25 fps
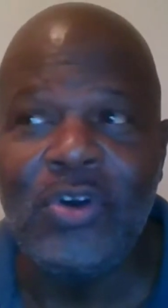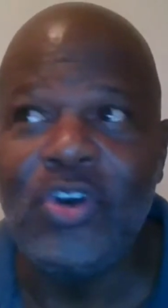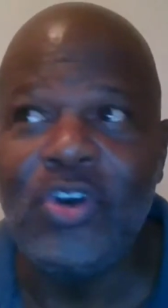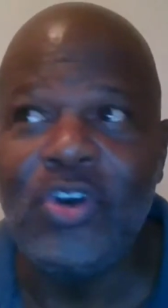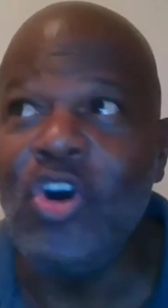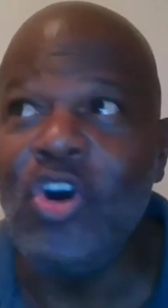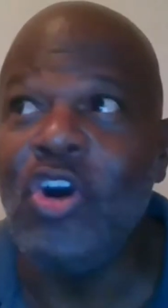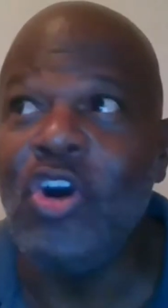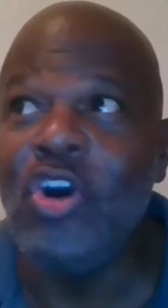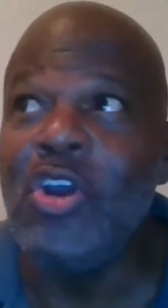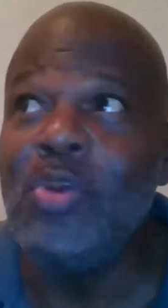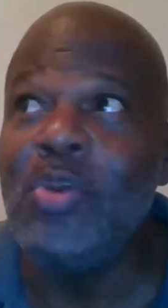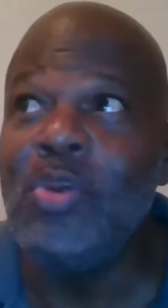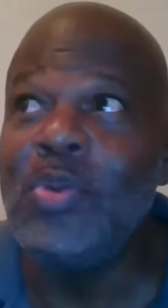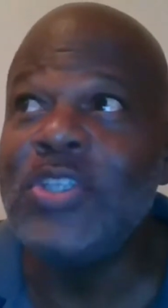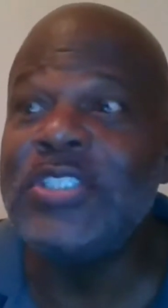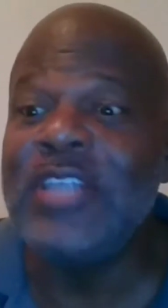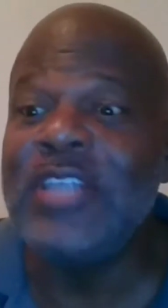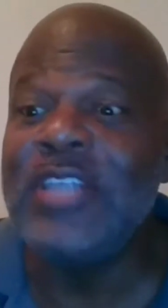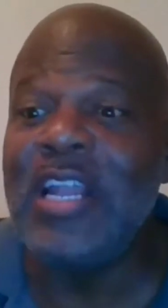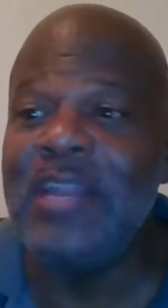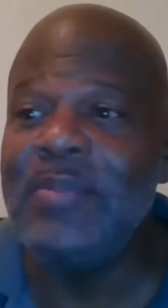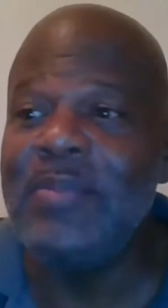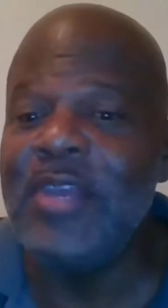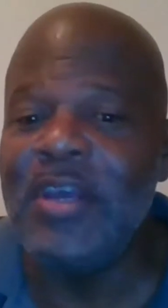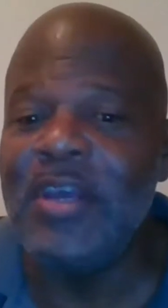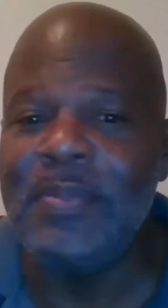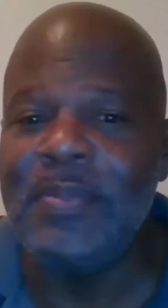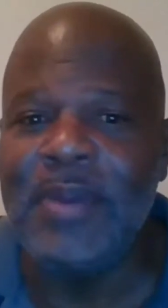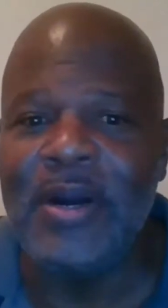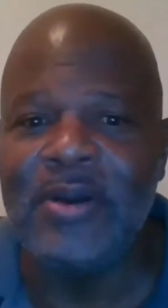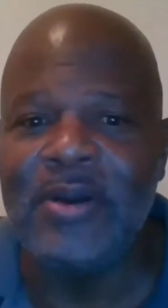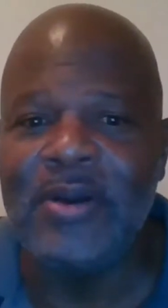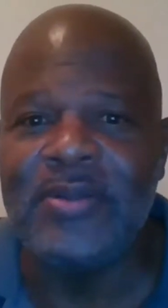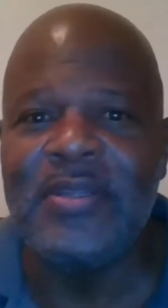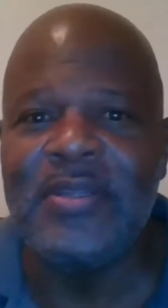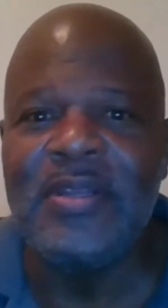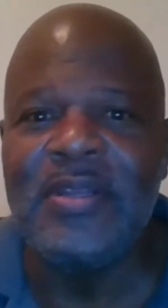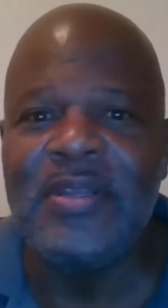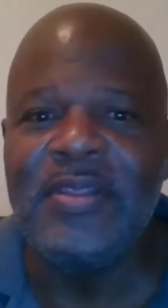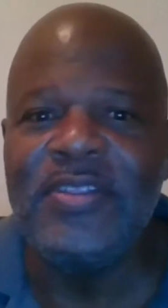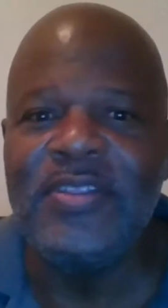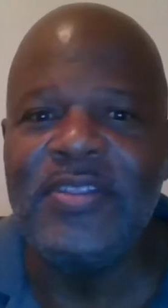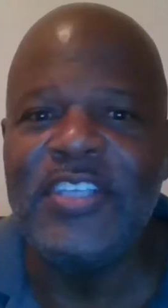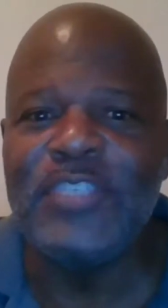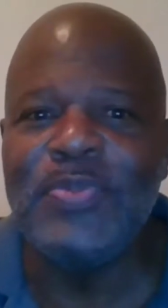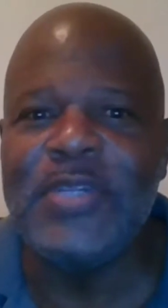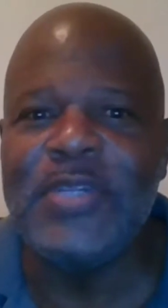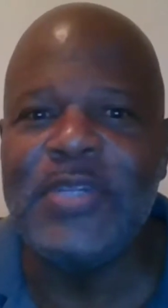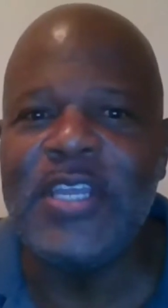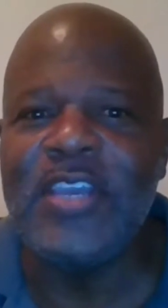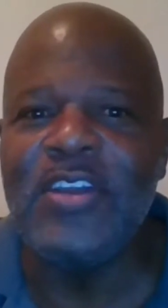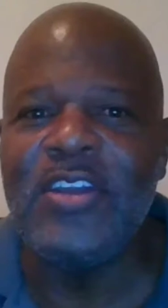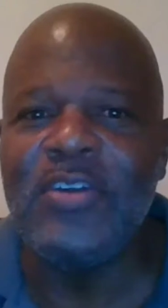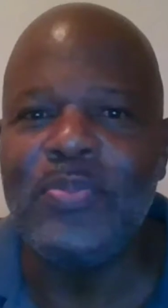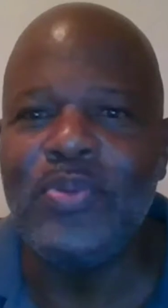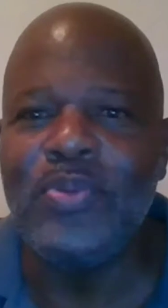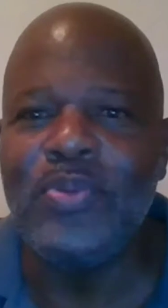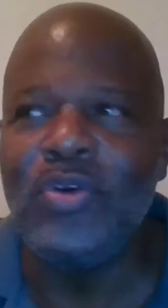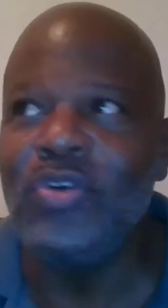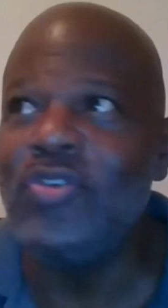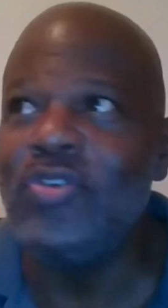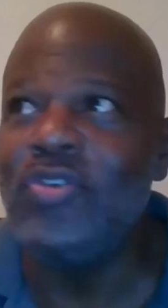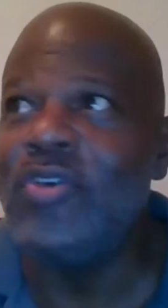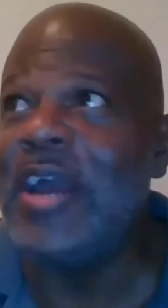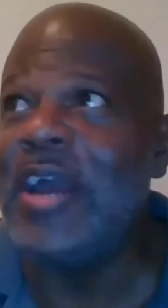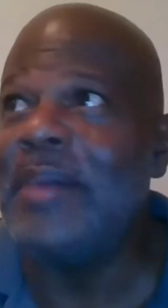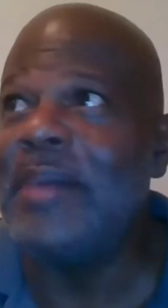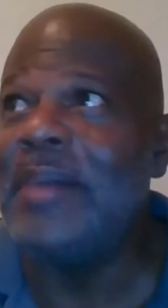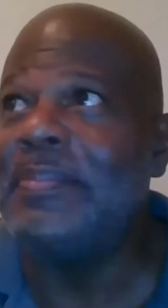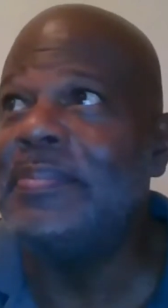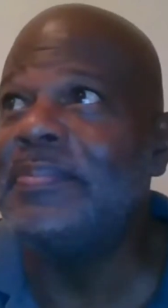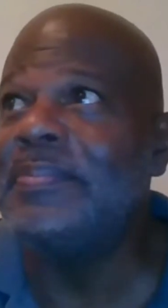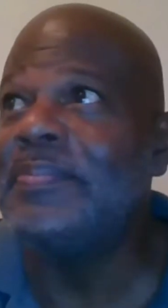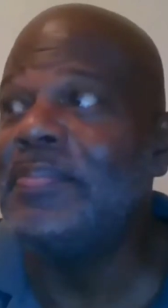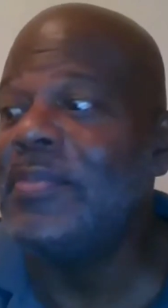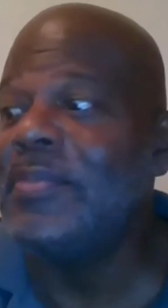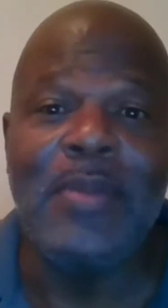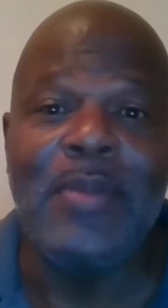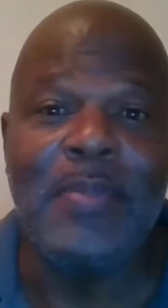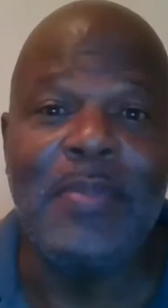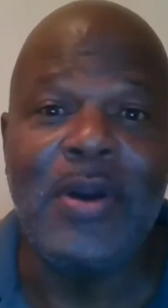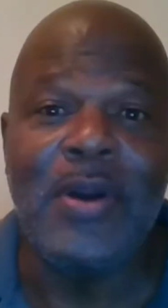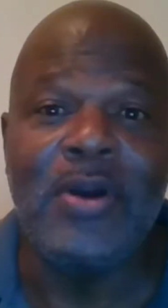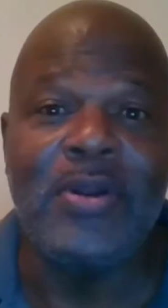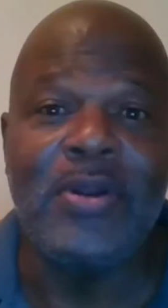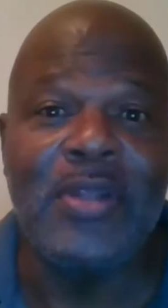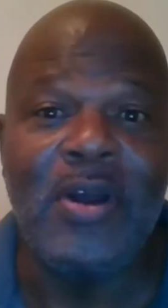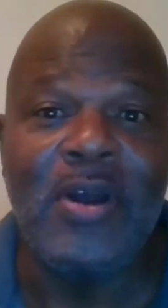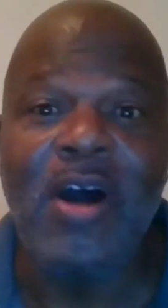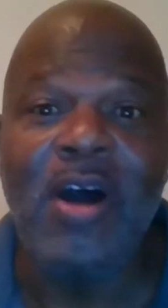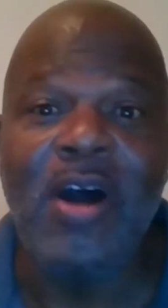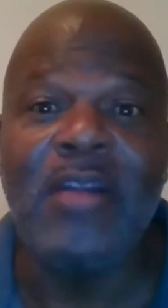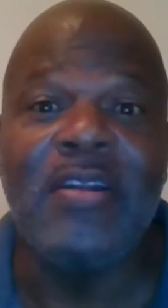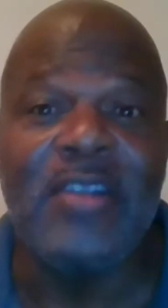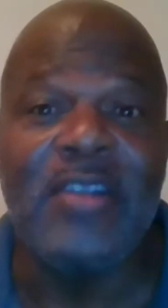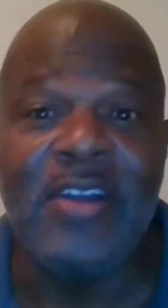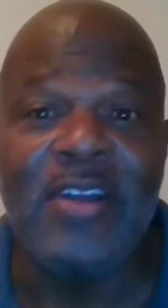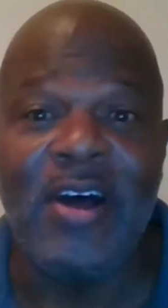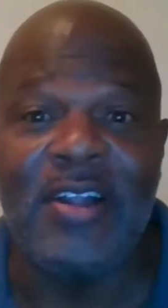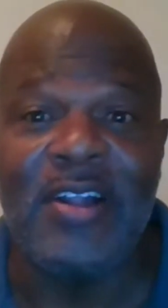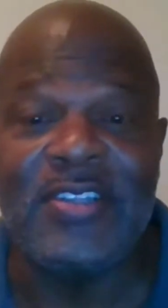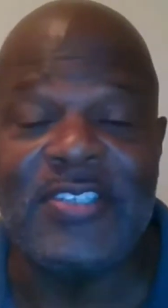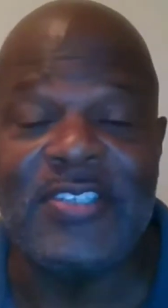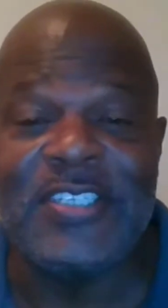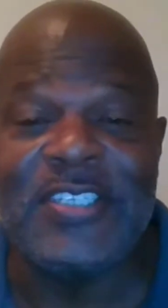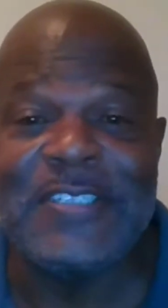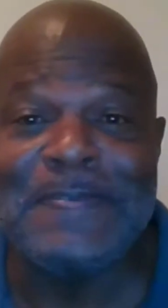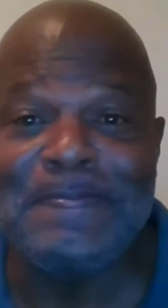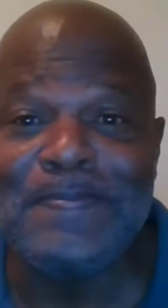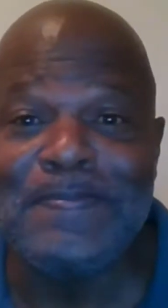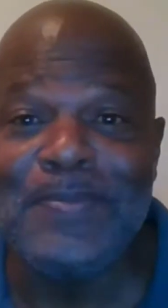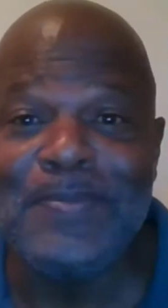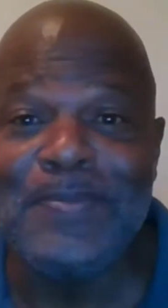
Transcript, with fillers: Corey was telling me about this particular program about HODLnots,